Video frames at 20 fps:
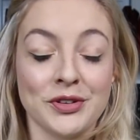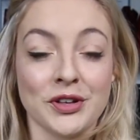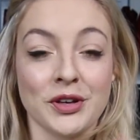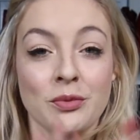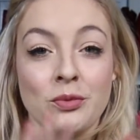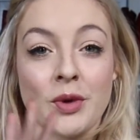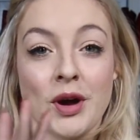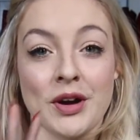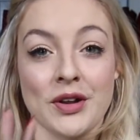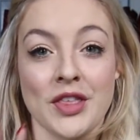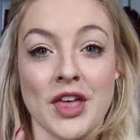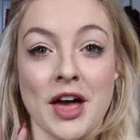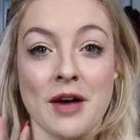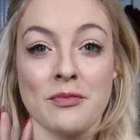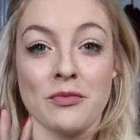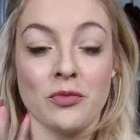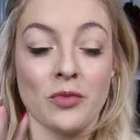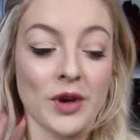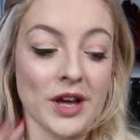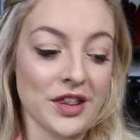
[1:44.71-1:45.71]
so you can wear
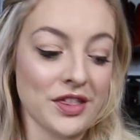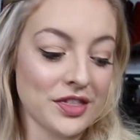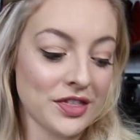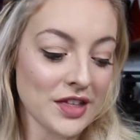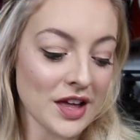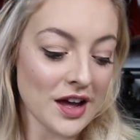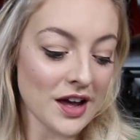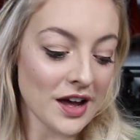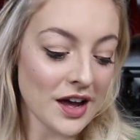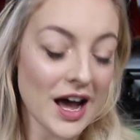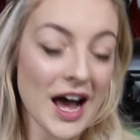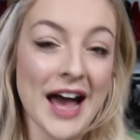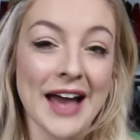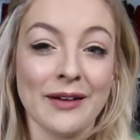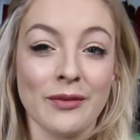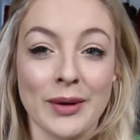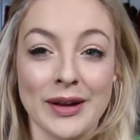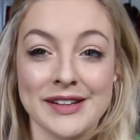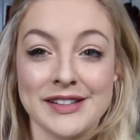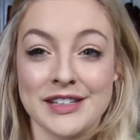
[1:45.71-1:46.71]
them with
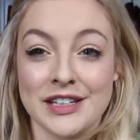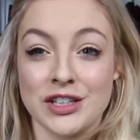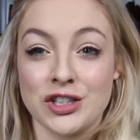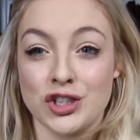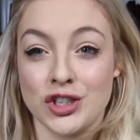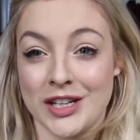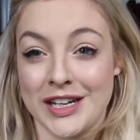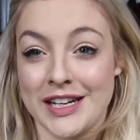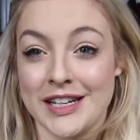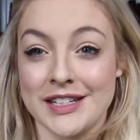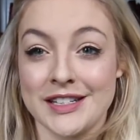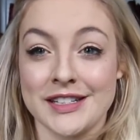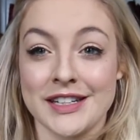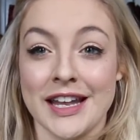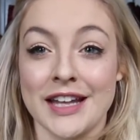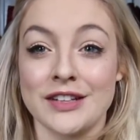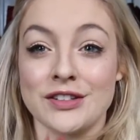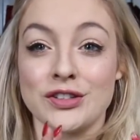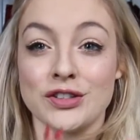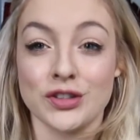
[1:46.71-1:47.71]
high-waisted jeans
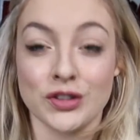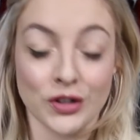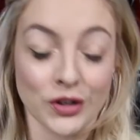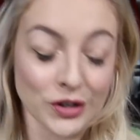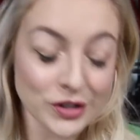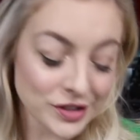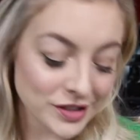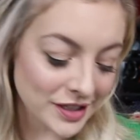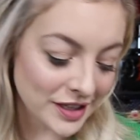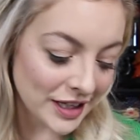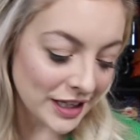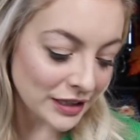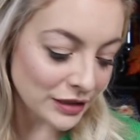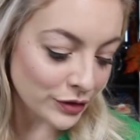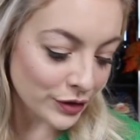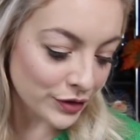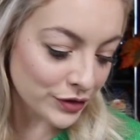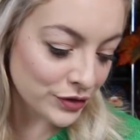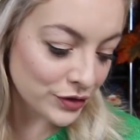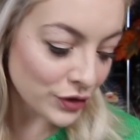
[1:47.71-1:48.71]
and skirts. I think it
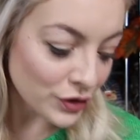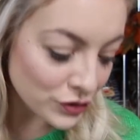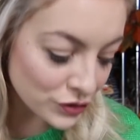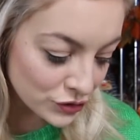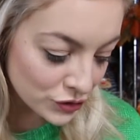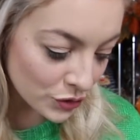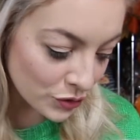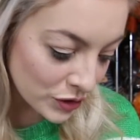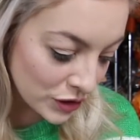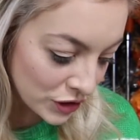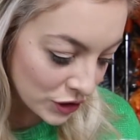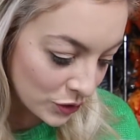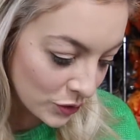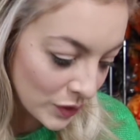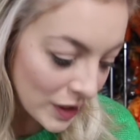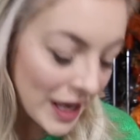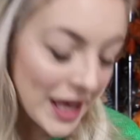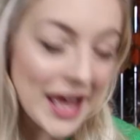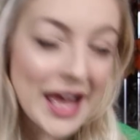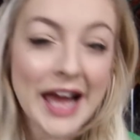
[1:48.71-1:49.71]
looks so
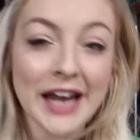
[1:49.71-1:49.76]
cute.